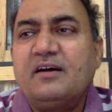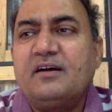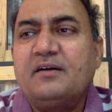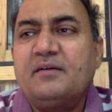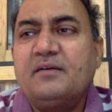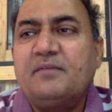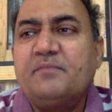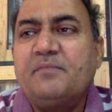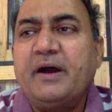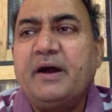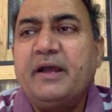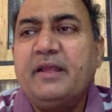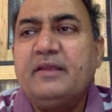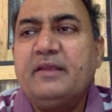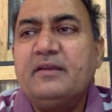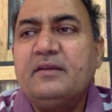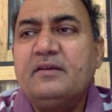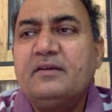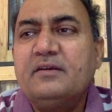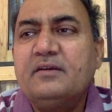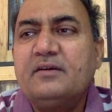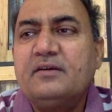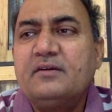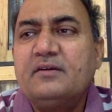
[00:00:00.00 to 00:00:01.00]
by
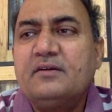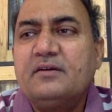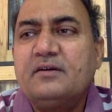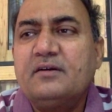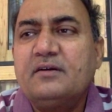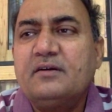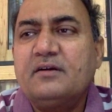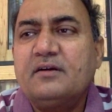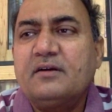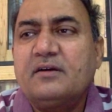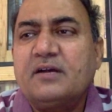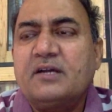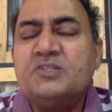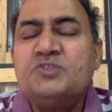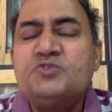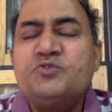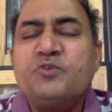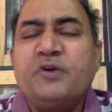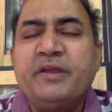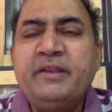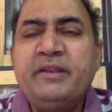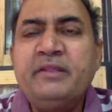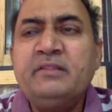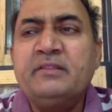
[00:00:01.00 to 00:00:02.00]

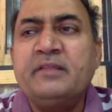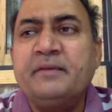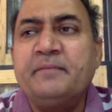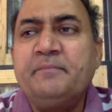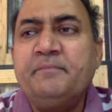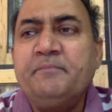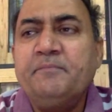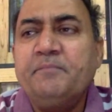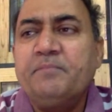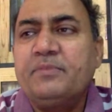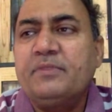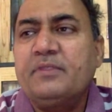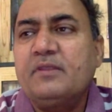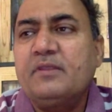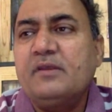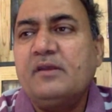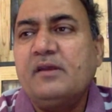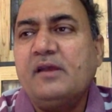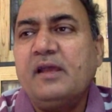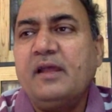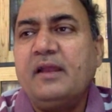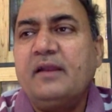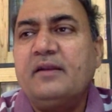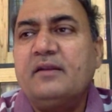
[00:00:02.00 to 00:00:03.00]
conjoining them
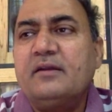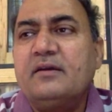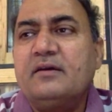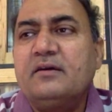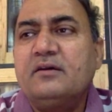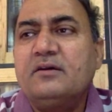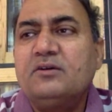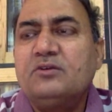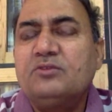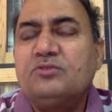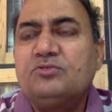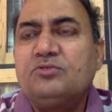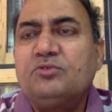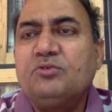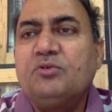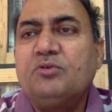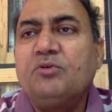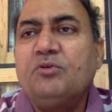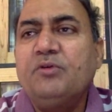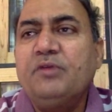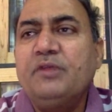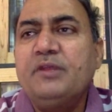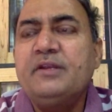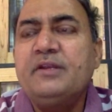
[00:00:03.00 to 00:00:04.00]
and through
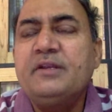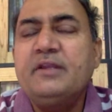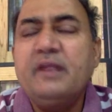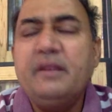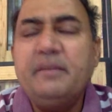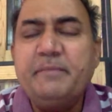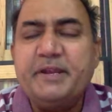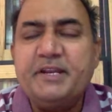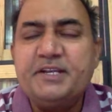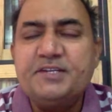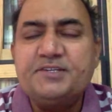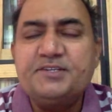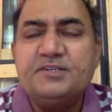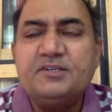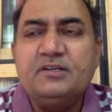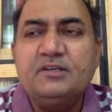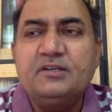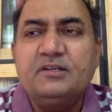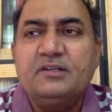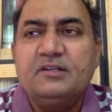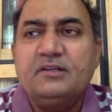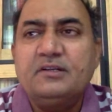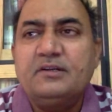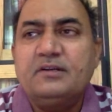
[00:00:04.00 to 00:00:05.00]
entailment,
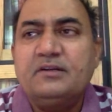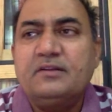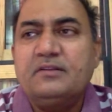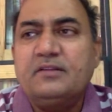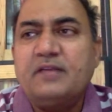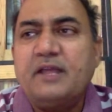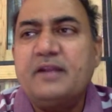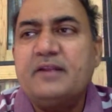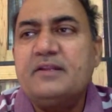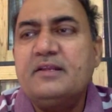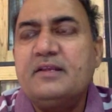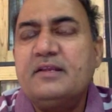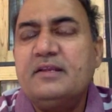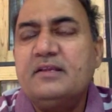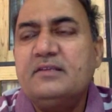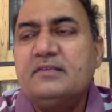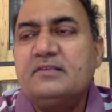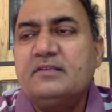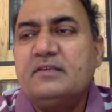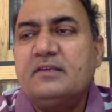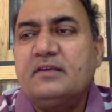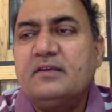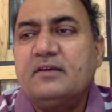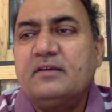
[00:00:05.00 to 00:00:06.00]
that is,
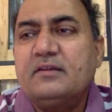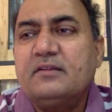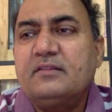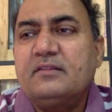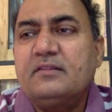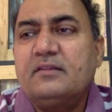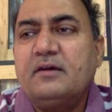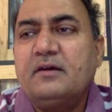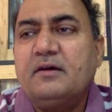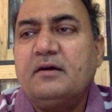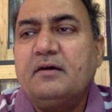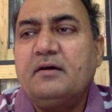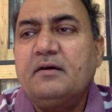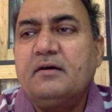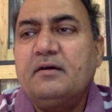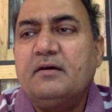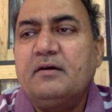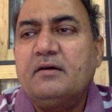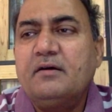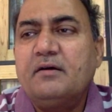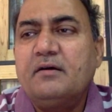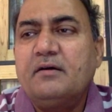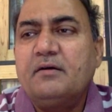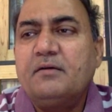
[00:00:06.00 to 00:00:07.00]
the
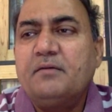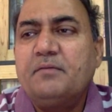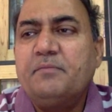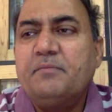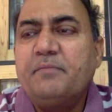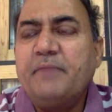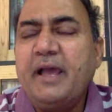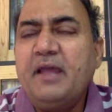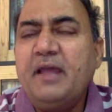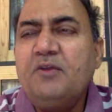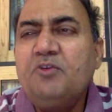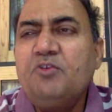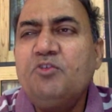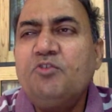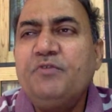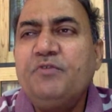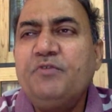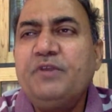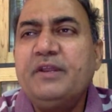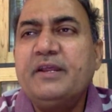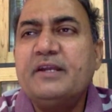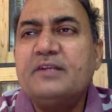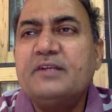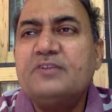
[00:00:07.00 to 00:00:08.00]
man who will
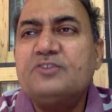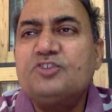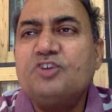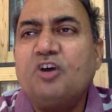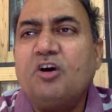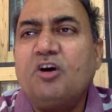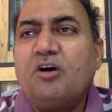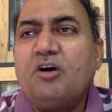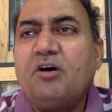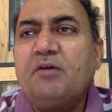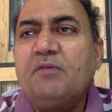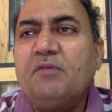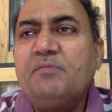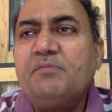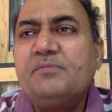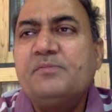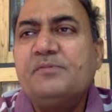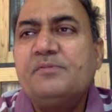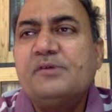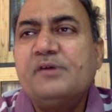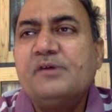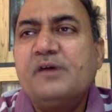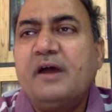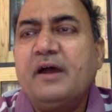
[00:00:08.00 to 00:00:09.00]
get job
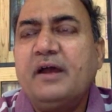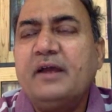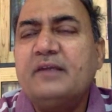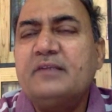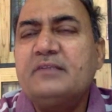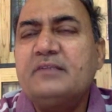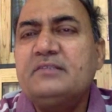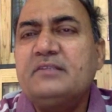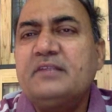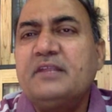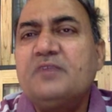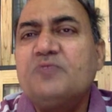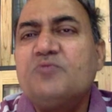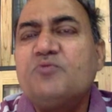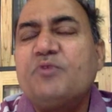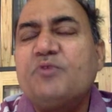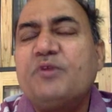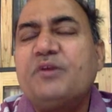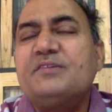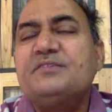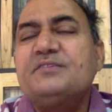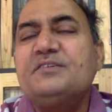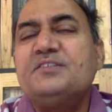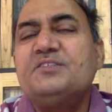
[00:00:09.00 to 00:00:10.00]
has 10 coins
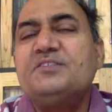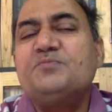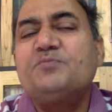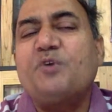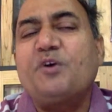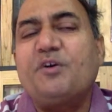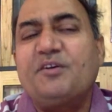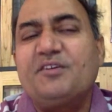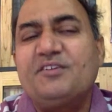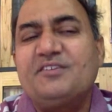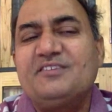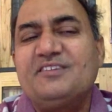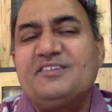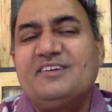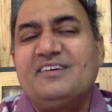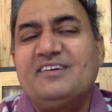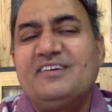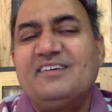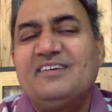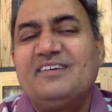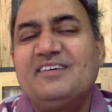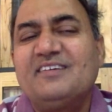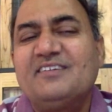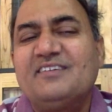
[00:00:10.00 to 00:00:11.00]
in his pocket.
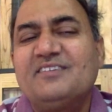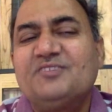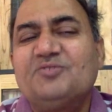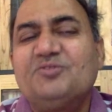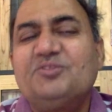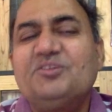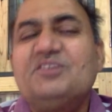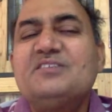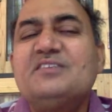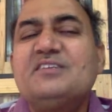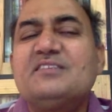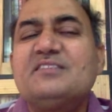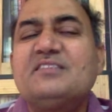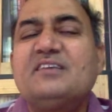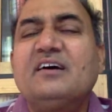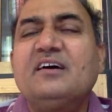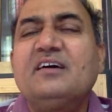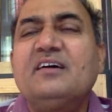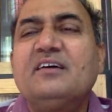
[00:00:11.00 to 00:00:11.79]
So this is the